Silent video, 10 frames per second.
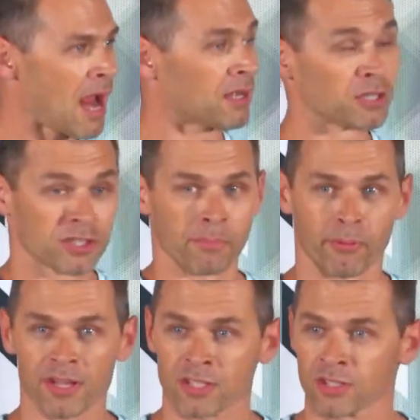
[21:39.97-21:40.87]
because the
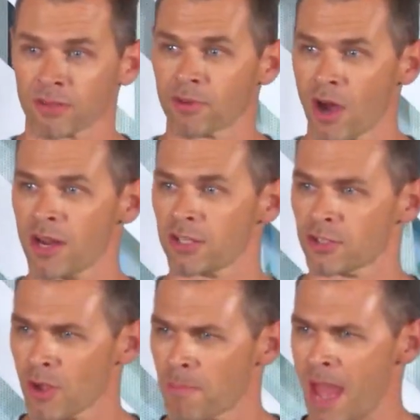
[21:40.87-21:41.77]
presence of God
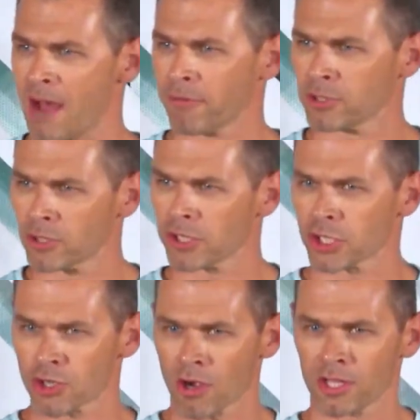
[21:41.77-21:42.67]
is so powerful, so
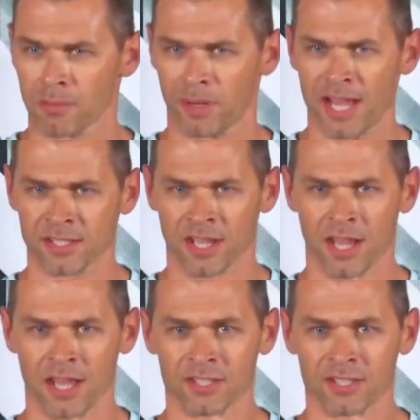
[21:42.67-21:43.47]
strong in the place.